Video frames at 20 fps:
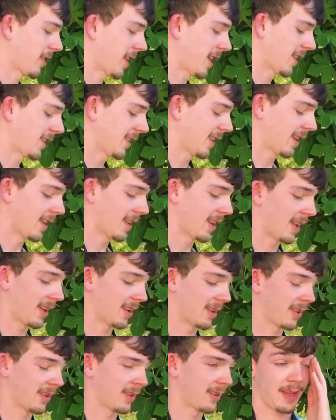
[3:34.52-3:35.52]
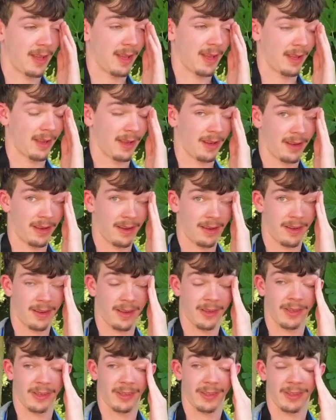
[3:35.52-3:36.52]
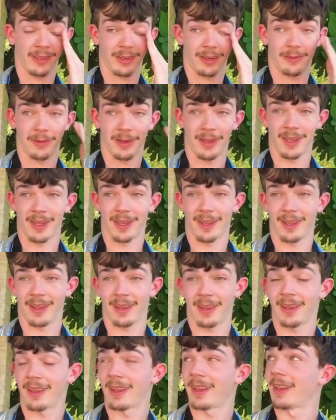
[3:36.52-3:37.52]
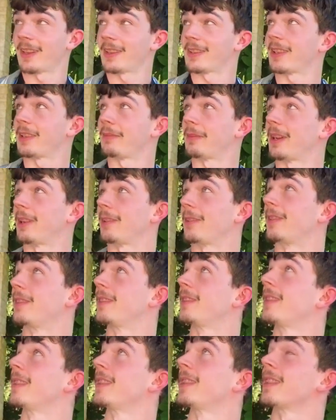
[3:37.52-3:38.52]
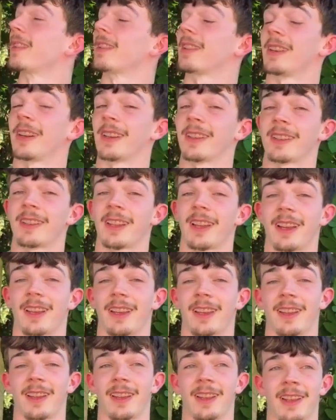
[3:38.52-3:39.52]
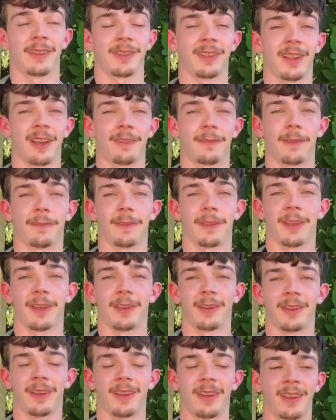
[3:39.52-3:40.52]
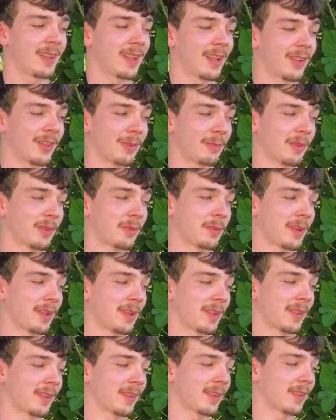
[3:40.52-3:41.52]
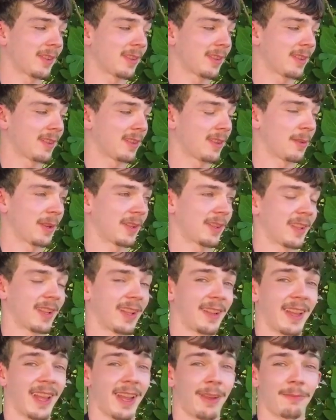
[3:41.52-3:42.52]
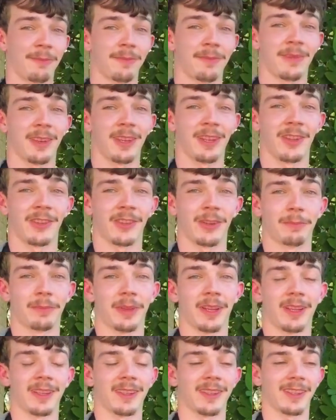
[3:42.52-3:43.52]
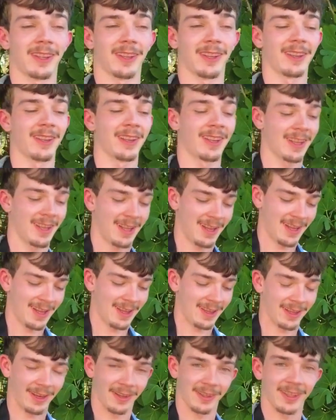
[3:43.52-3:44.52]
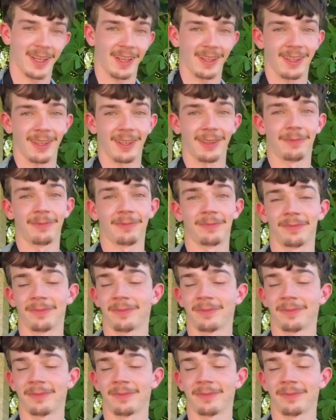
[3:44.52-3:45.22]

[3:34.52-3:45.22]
crazy, and then yeah, I just stuck with it, and I somehow got a stack. There's a lot of effort though. Yeah, jumping spiders. I mean, it's in their name, jumping, so they don't stay still.